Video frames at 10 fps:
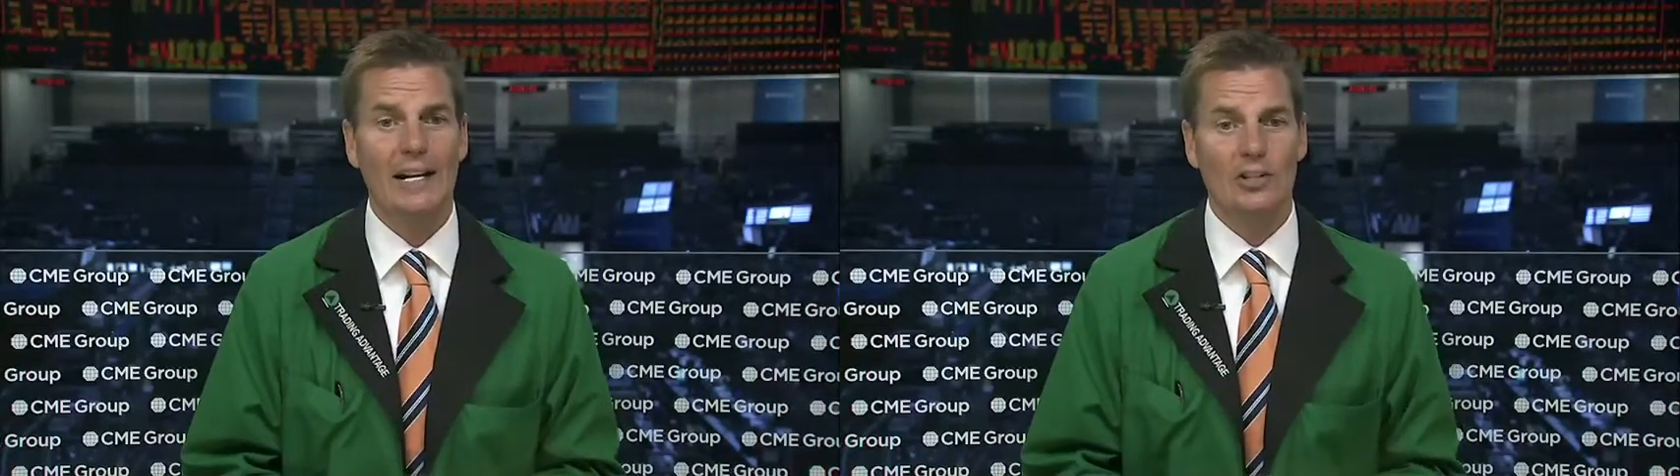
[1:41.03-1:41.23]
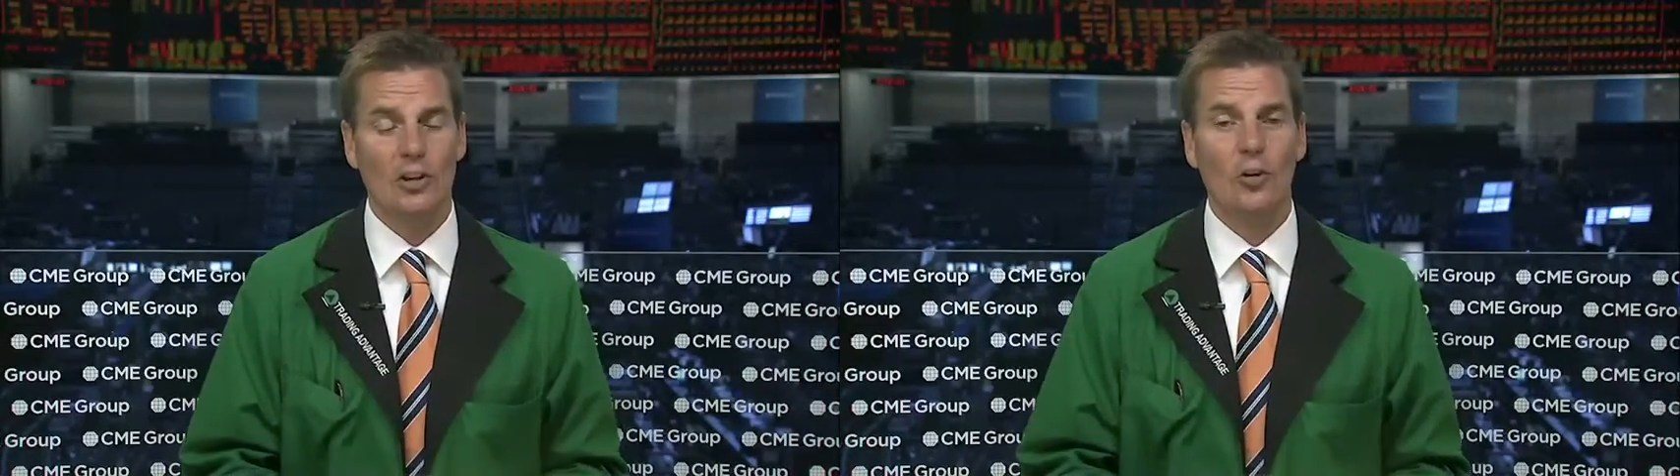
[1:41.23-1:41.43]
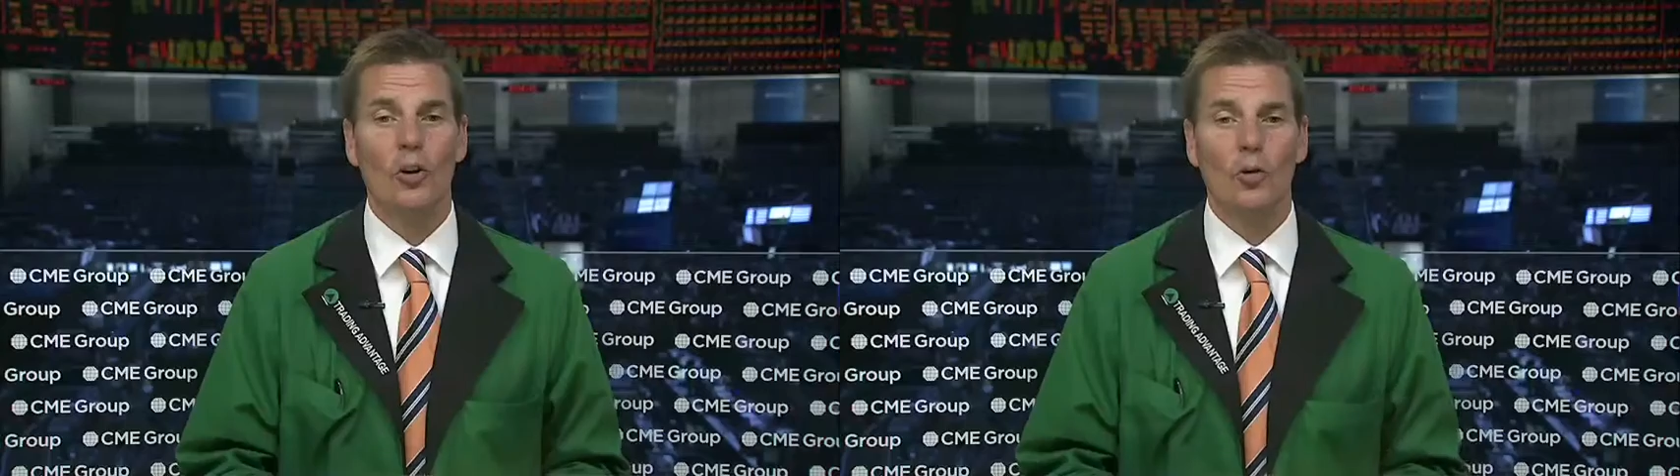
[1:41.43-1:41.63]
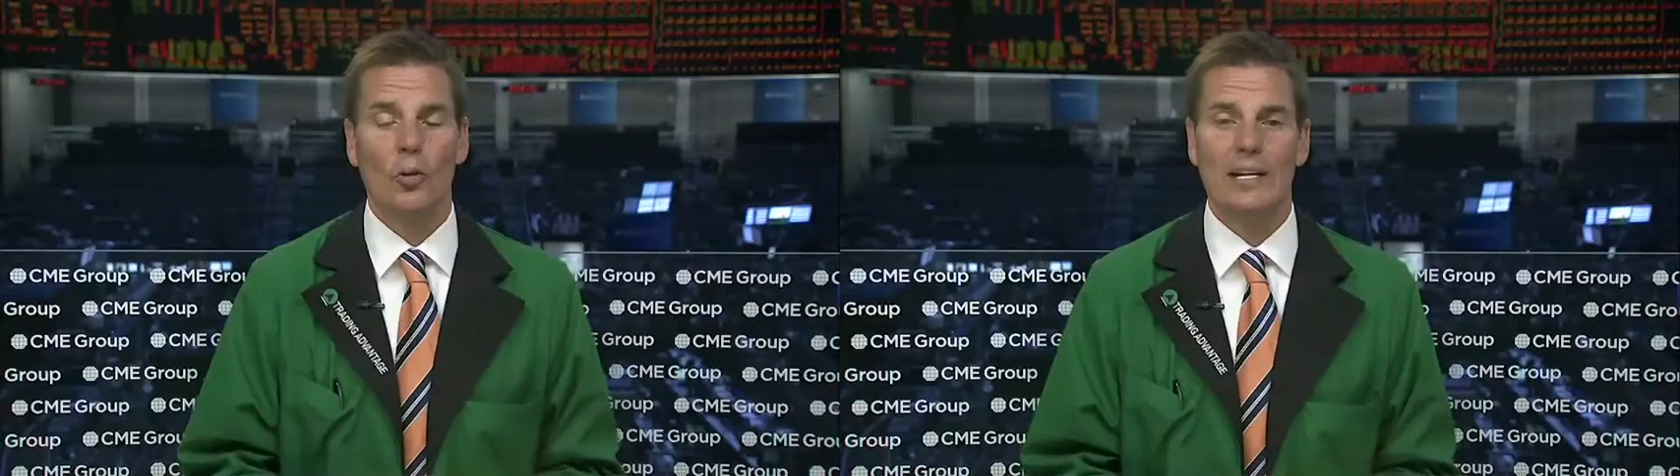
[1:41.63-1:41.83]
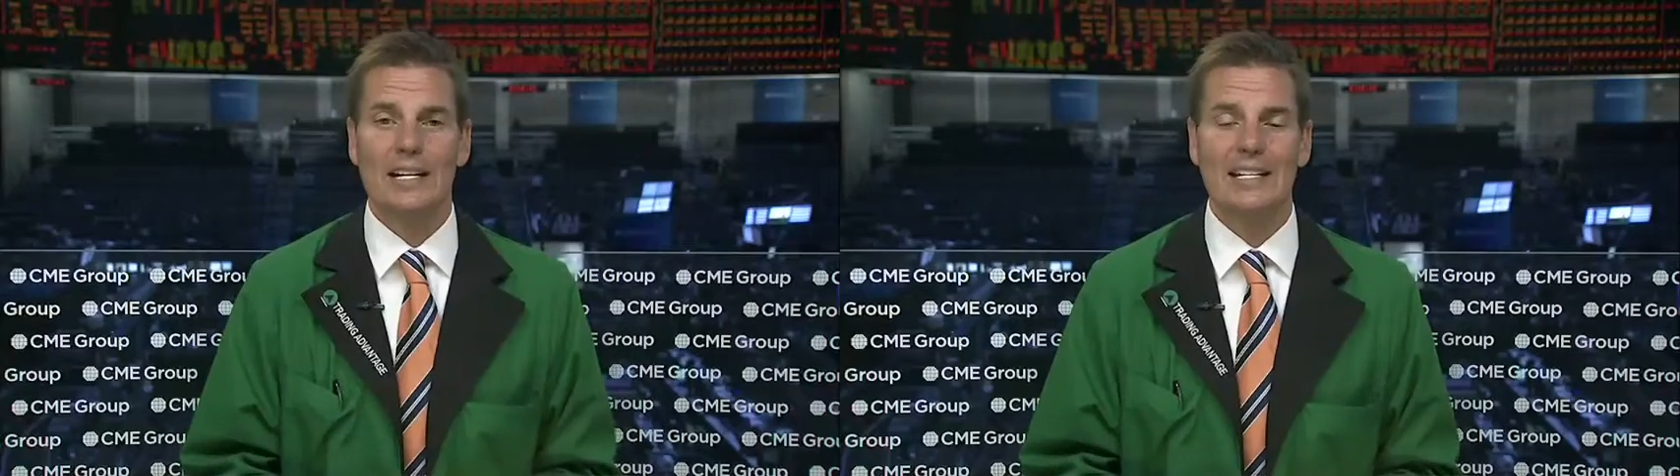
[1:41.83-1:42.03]
So
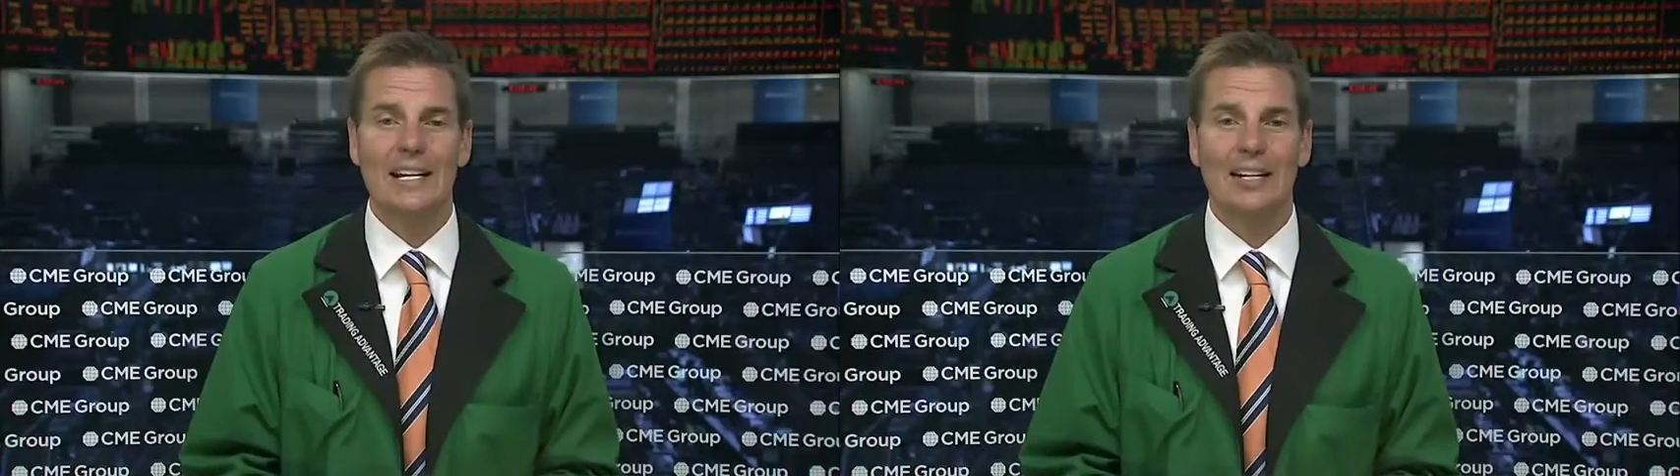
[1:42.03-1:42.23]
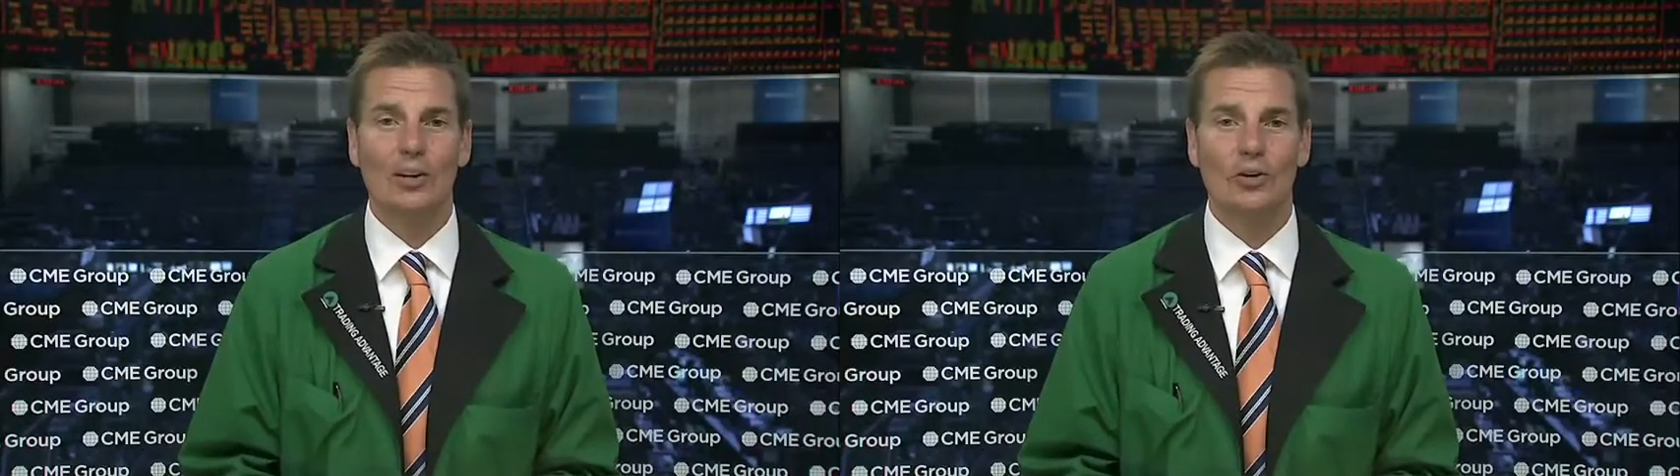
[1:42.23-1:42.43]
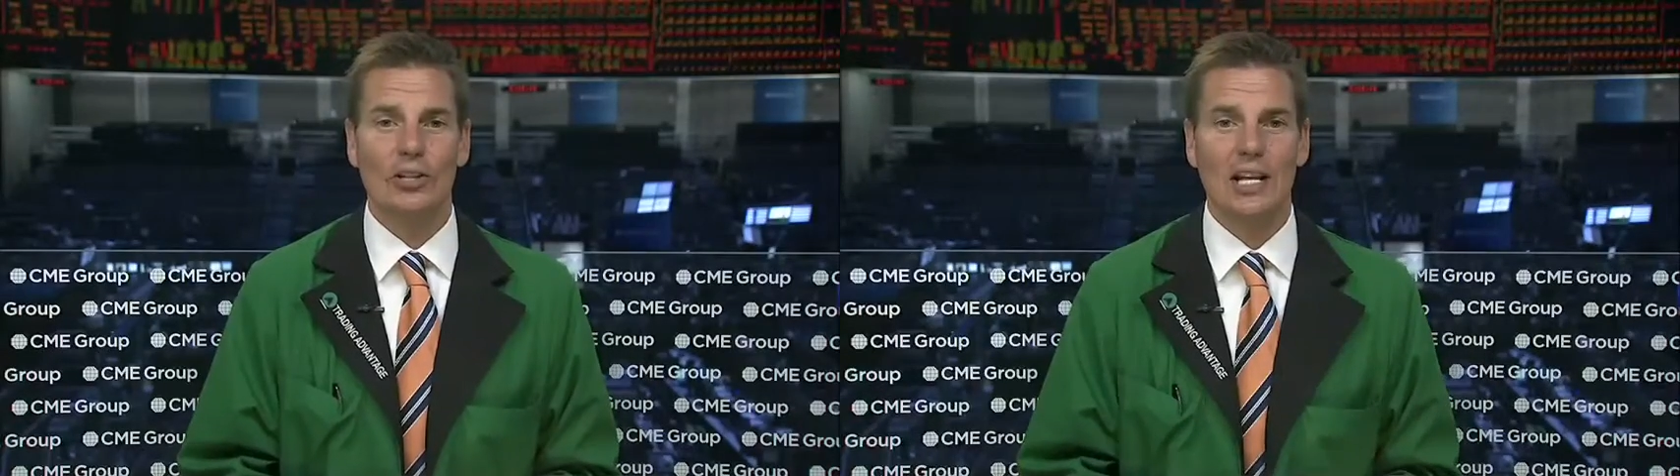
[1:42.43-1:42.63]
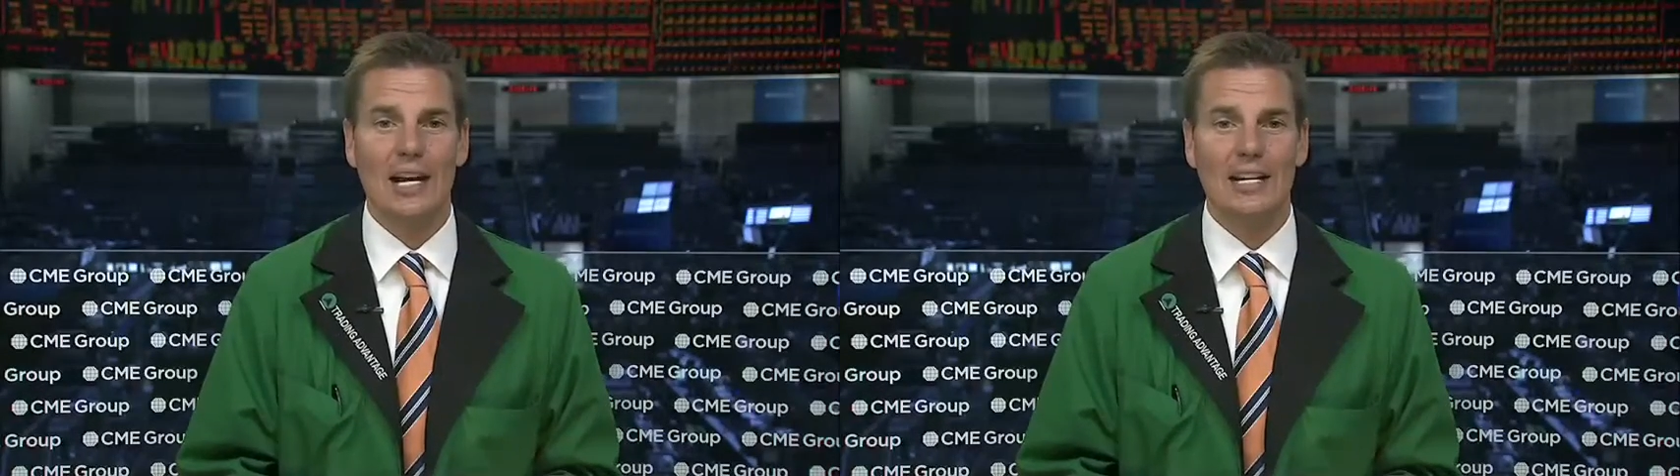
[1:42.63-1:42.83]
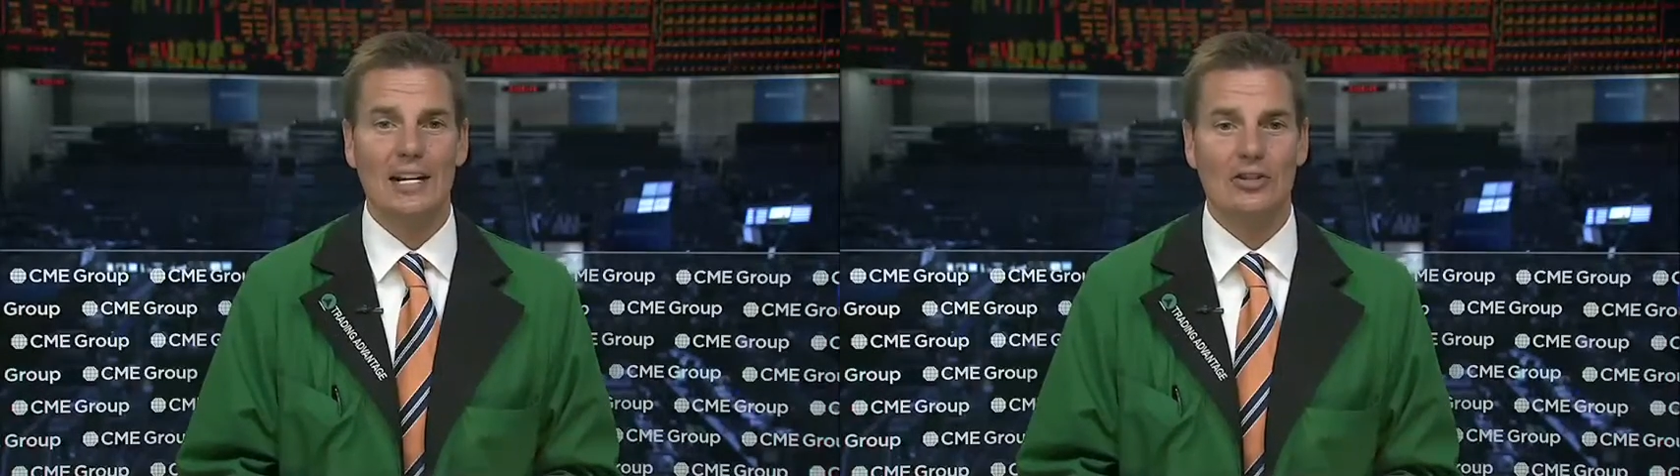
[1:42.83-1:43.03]
we did get close to
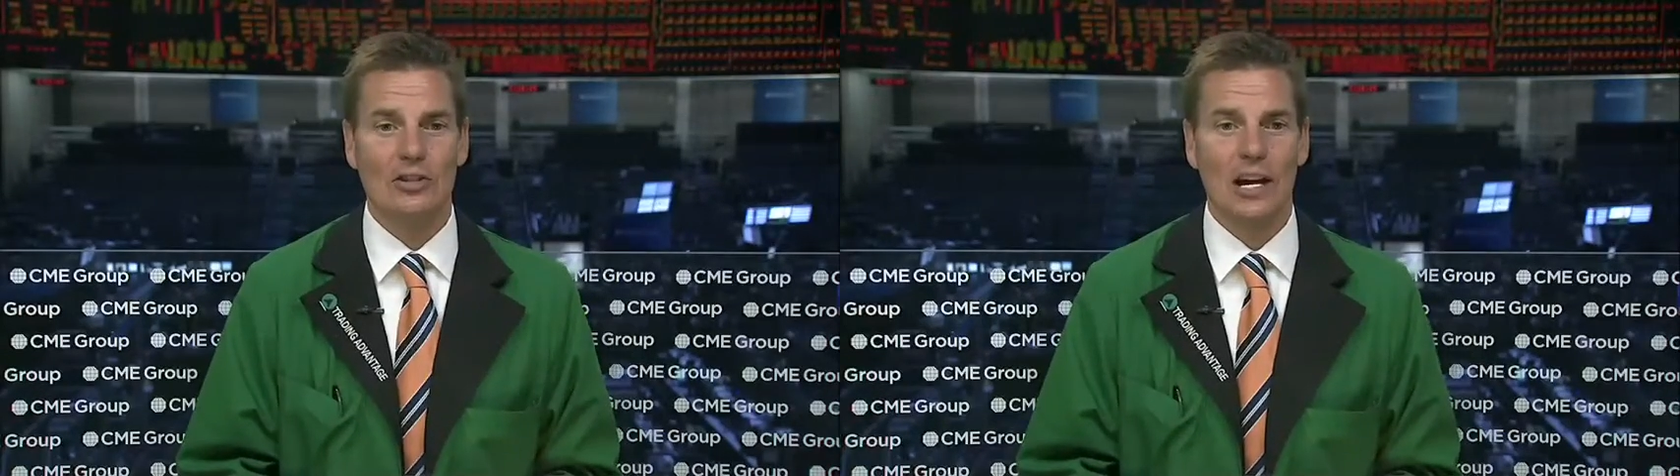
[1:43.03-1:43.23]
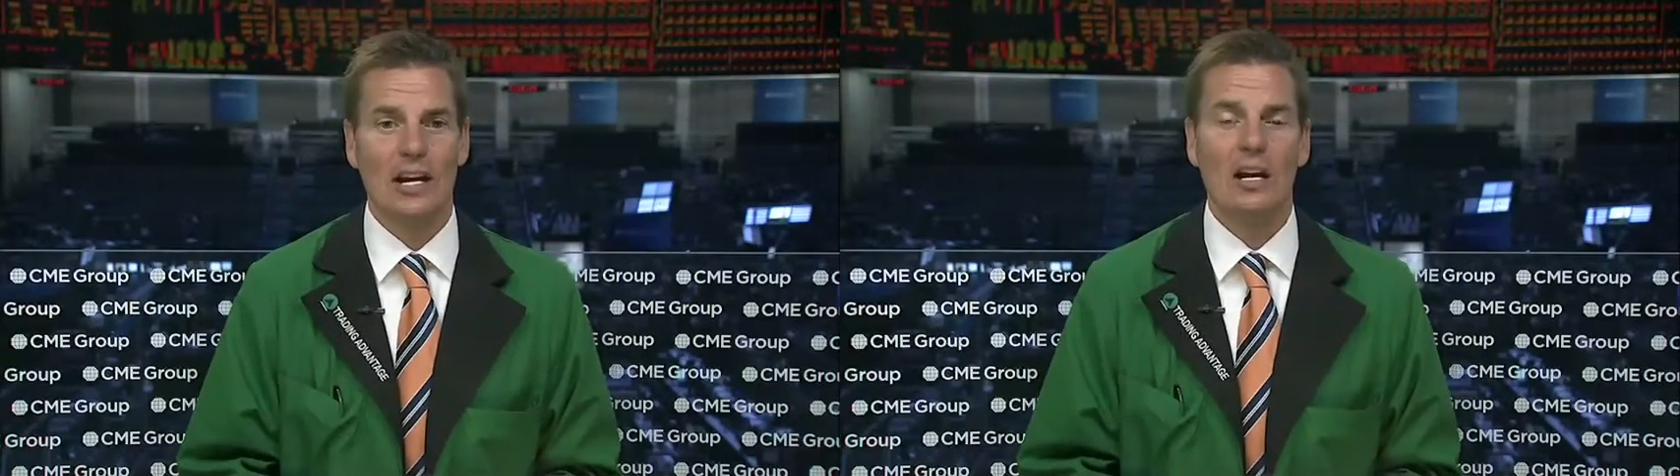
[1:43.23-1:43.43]
that yesterday.